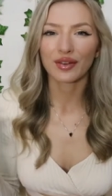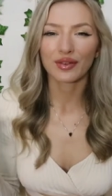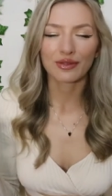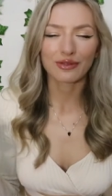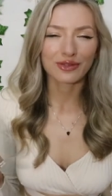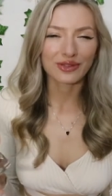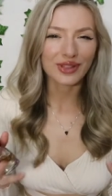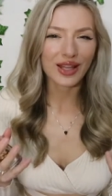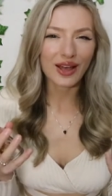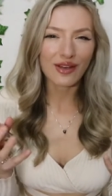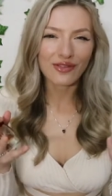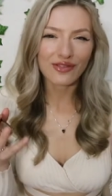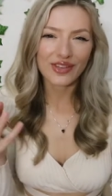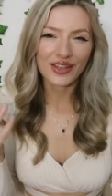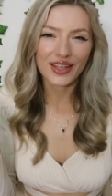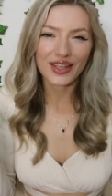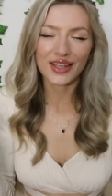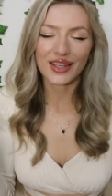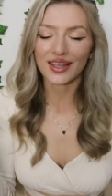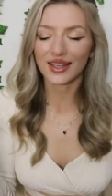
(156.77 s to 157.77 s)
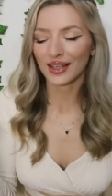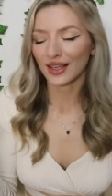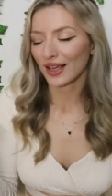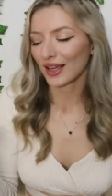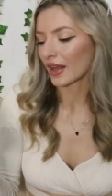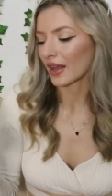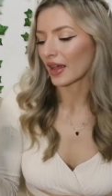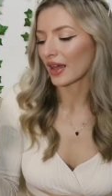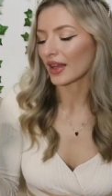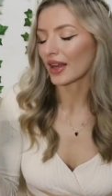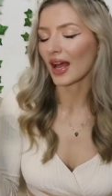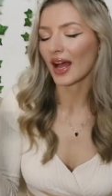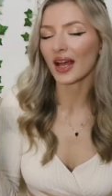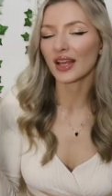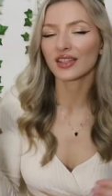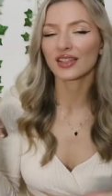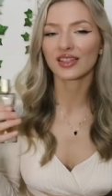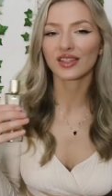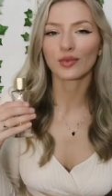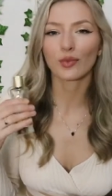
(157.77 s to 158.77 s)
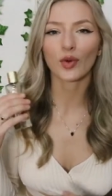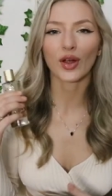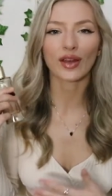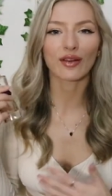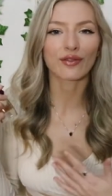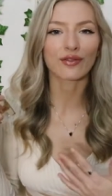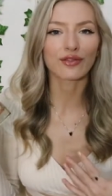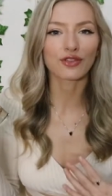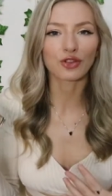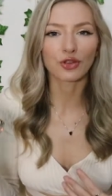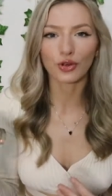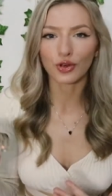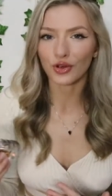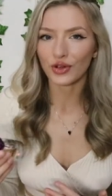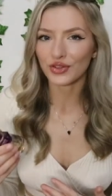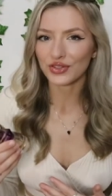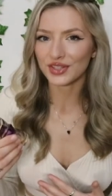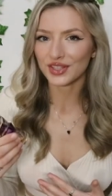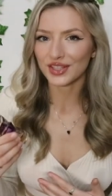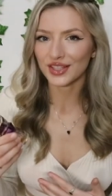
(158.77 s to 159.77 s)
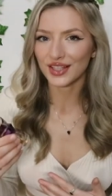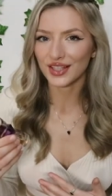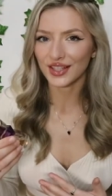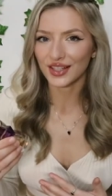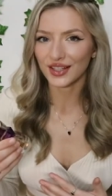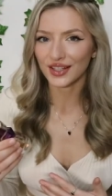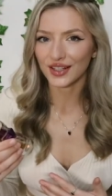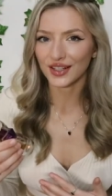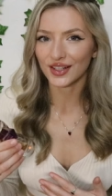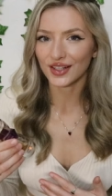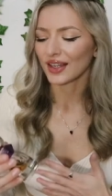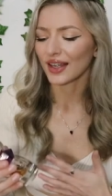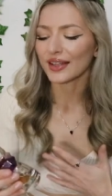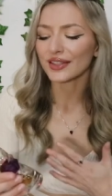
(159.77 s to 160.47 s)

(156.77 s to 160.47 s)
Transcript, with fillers: fluffy, it has some white florals in here.